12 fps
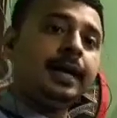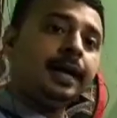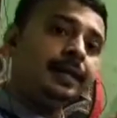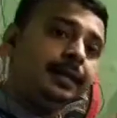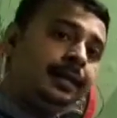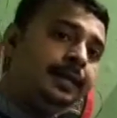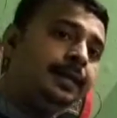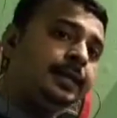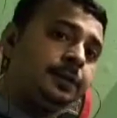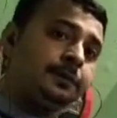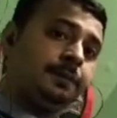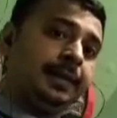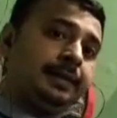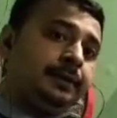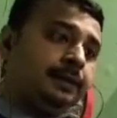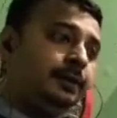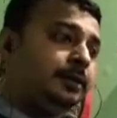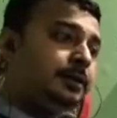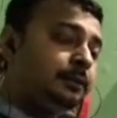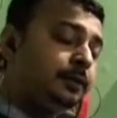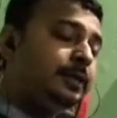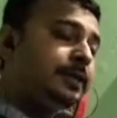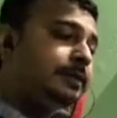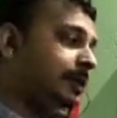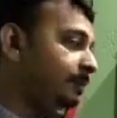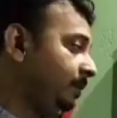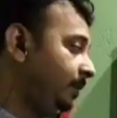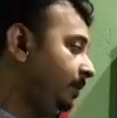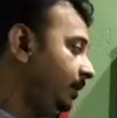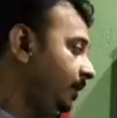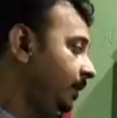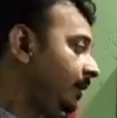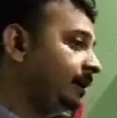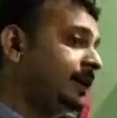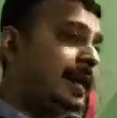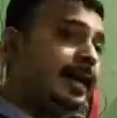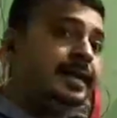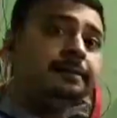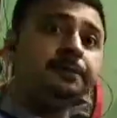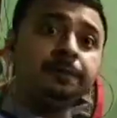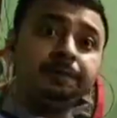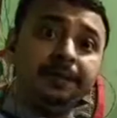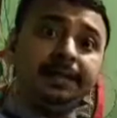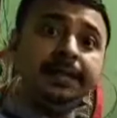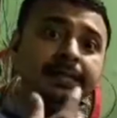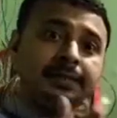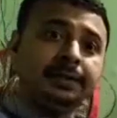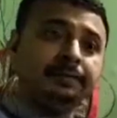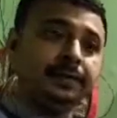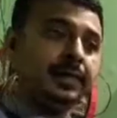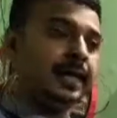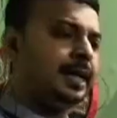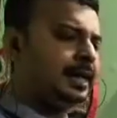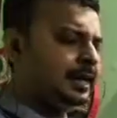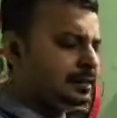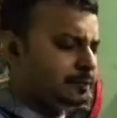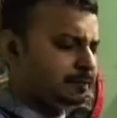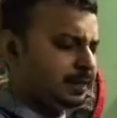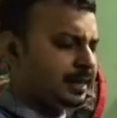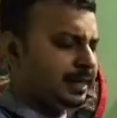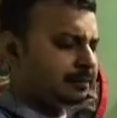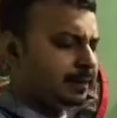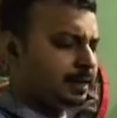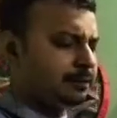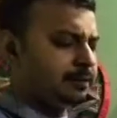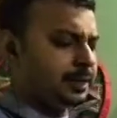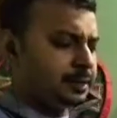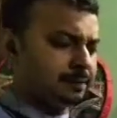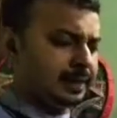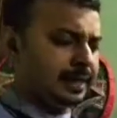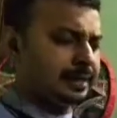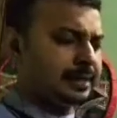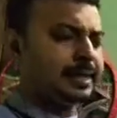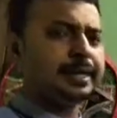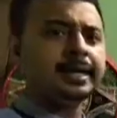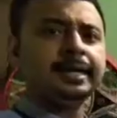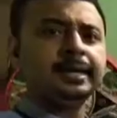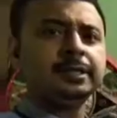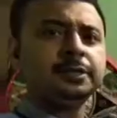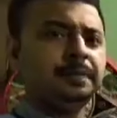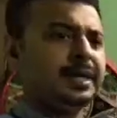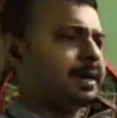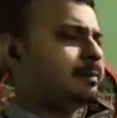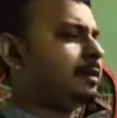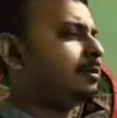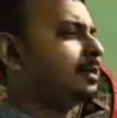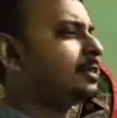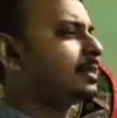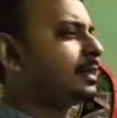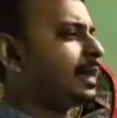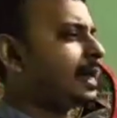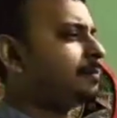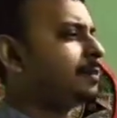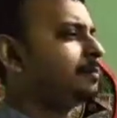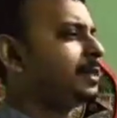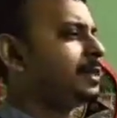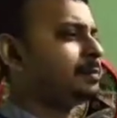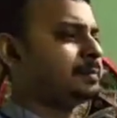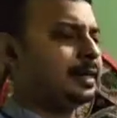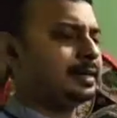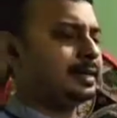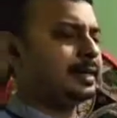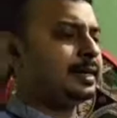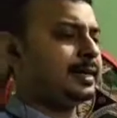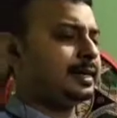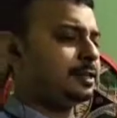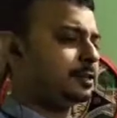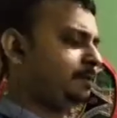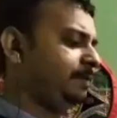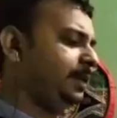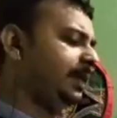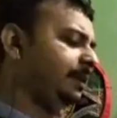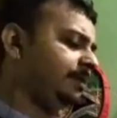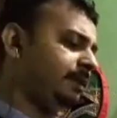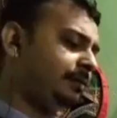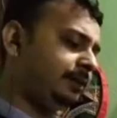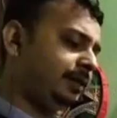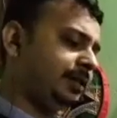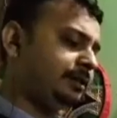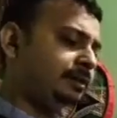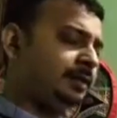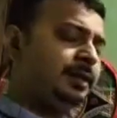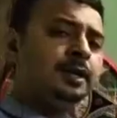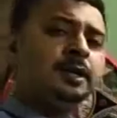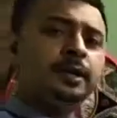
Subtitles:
I again explain. For example, I am speaking something. I can speak about this marker, I can speak about this cap of this marker, I can speak about this